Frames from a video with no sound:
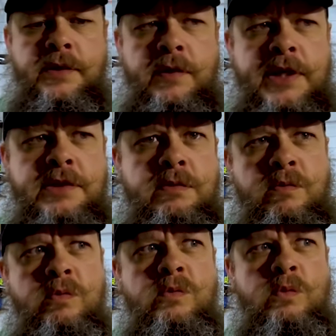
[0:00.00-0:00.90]
So that's
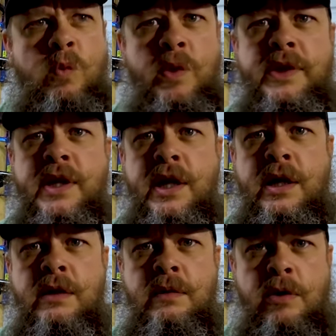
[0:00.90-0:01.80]
one
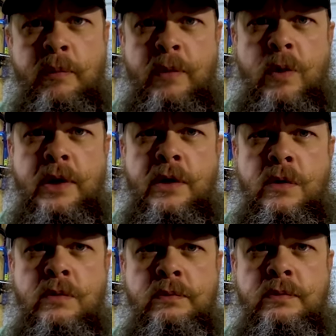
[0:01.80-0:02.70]
thing I'm going to be working
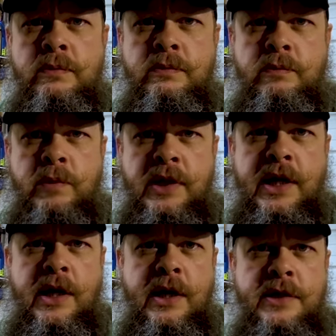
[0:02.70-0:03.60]
on with the
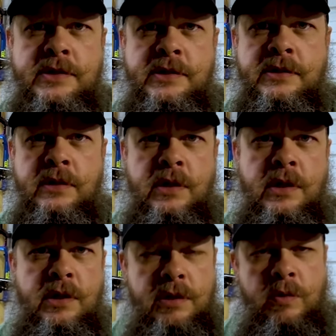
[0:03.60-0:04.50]
guys, is
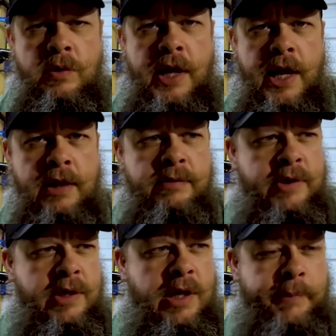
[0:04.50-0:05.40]
doing that.
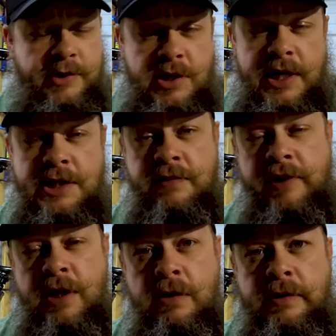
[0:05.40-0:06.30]
I might try to get some
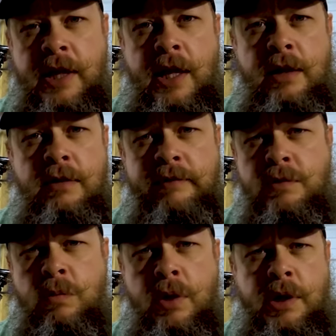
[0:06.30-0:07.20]
video of that, of us
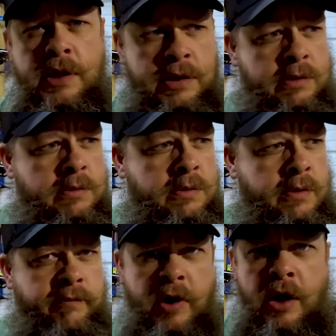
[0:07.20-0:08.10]
working and
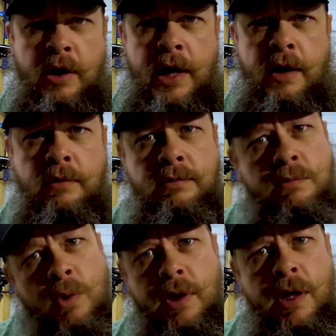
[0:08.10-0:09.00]
figuring out
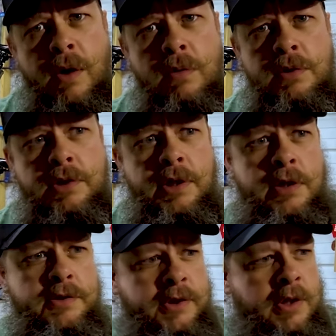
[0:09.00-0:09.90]
where to go on the
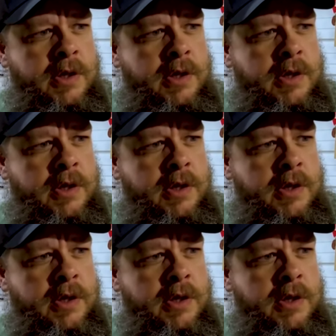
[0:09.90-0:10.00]
trails.